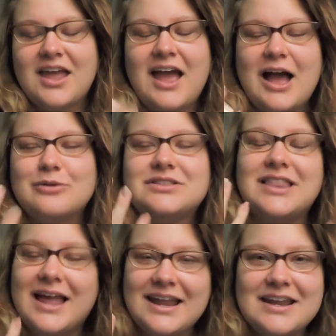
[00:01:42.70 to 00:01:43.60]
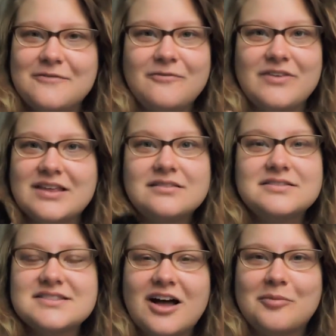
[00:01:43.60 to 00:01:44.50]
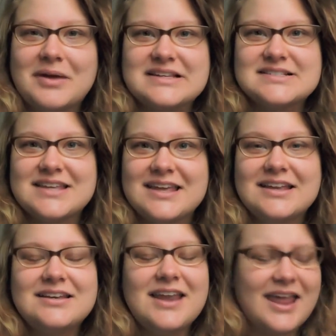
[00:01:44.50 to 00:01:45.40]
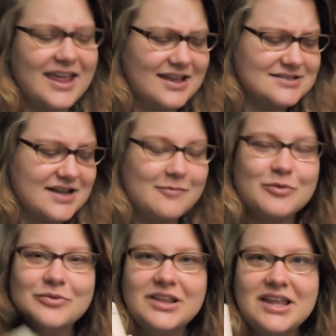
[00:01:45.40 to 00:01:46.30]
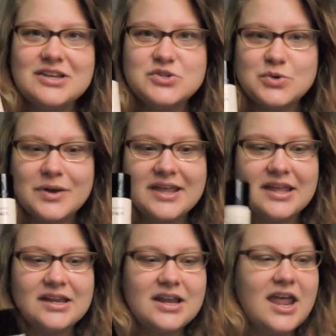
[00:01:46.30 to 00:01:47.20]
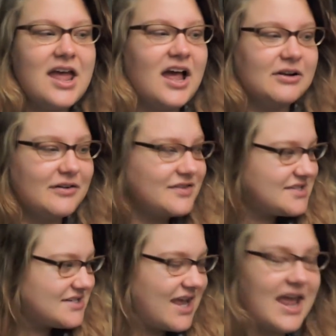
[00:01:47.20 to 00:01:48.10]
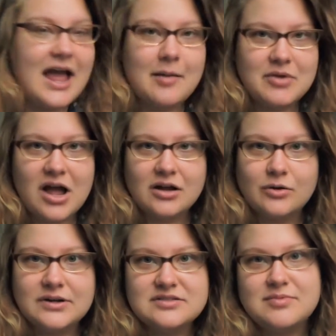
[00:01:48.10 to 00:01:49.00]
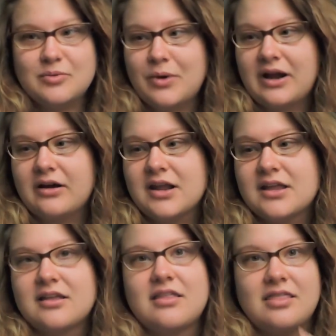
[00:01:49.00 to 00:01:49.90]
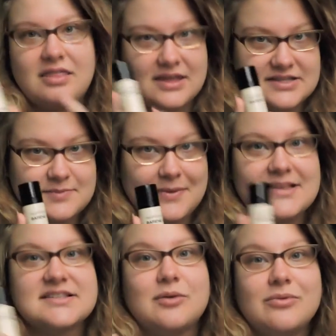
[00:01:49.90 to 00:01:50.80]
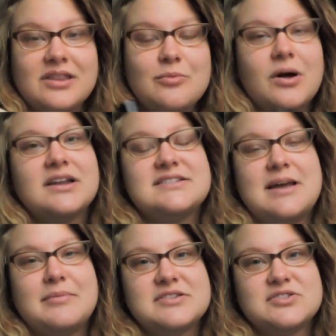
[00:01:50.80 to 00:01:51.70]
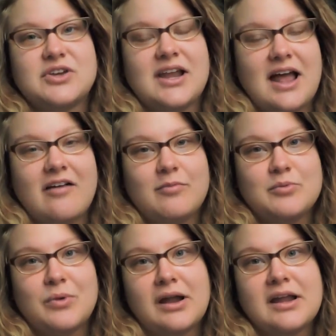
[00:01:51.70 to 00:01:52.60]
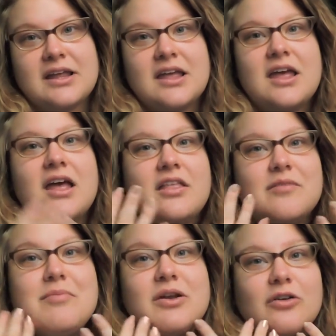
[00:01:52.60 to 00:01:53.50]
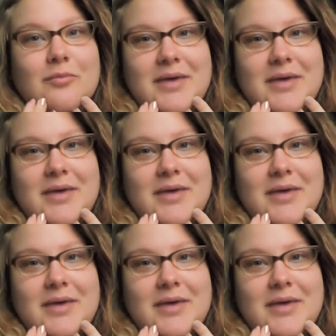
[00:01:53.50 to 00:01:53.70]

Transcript: how light it feels on my skin, and I've been really enjoying it. However, today I'm not going to be wearing this because I really want to demonstrate how I've been wearing the mineral